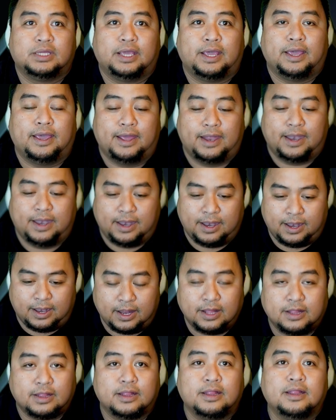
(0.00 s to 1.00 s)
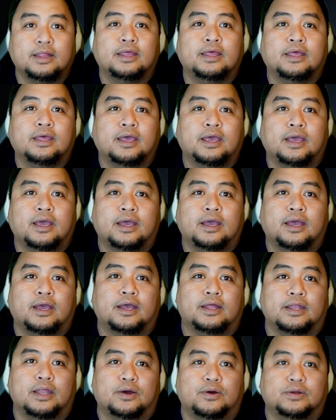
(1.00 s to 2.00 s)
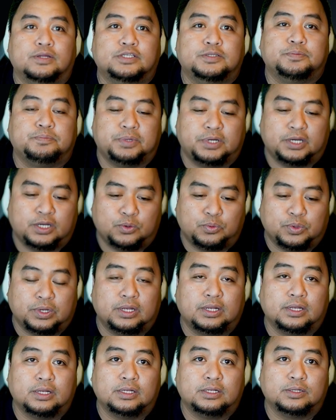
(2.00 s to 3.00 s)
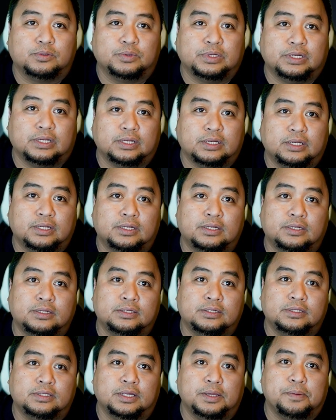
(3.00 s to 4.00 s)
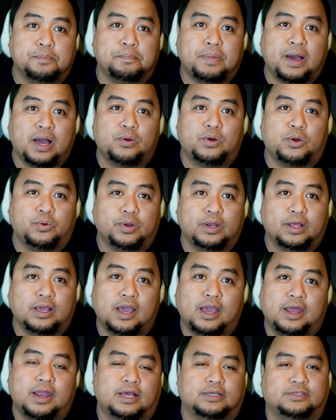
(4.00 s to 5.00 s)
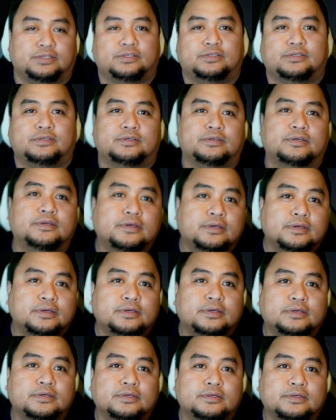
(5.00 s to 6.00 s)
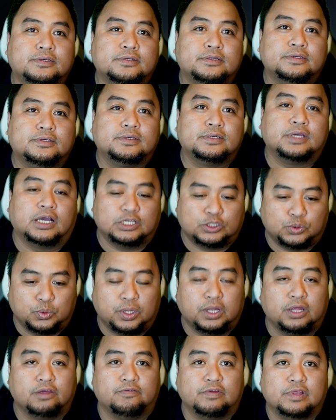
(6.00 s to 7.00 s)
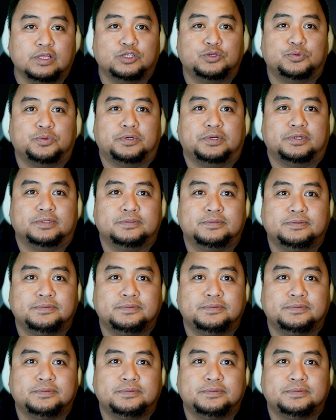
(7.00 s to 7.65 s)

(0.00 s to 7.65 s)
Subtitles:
and let the Holy Spirit will empower, will guide us as we live in this world.